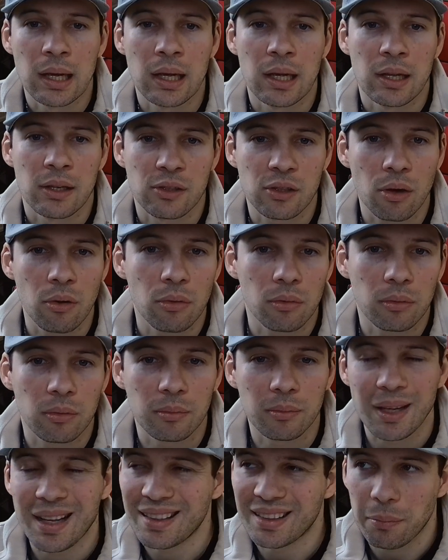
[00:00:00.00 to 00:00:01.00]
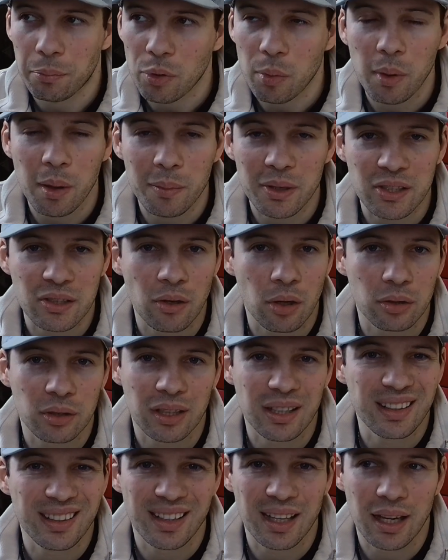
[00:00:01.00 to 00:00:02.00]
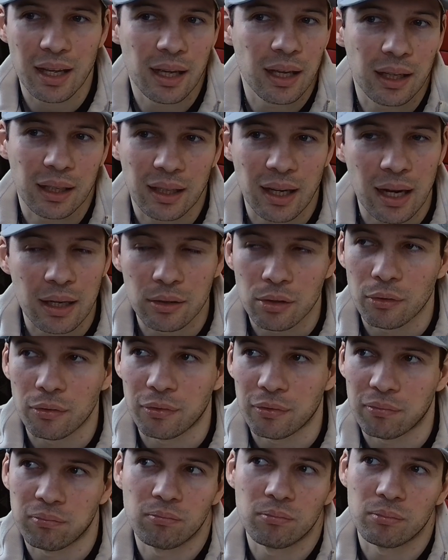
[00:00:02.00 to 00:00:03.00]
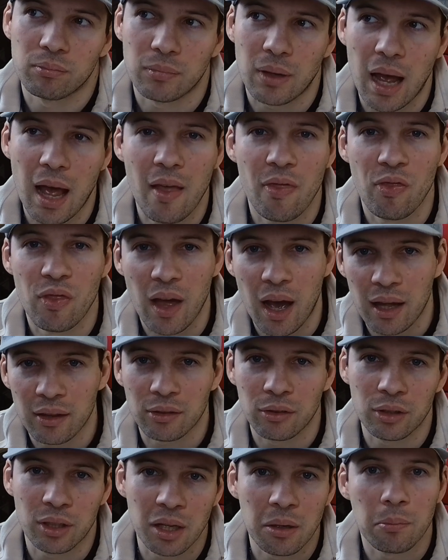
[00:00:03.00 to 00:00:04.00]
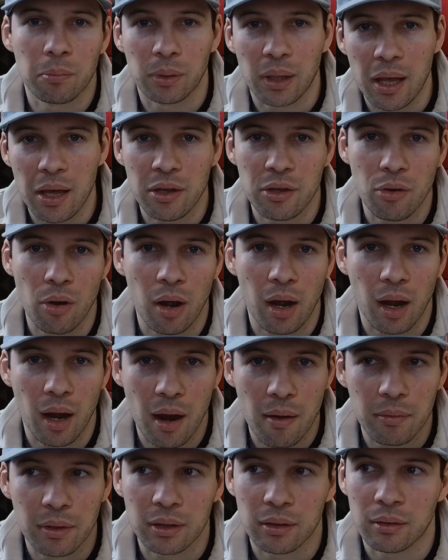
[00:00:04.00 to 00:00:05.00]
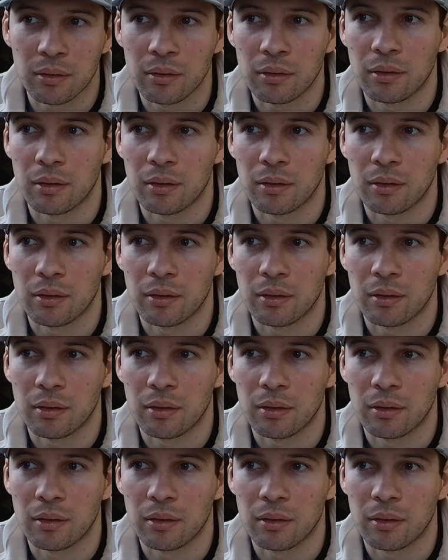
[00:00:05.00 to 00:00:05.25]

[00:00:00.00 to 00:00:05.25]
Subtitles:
So the problem is not in the kind of another gameplay you are having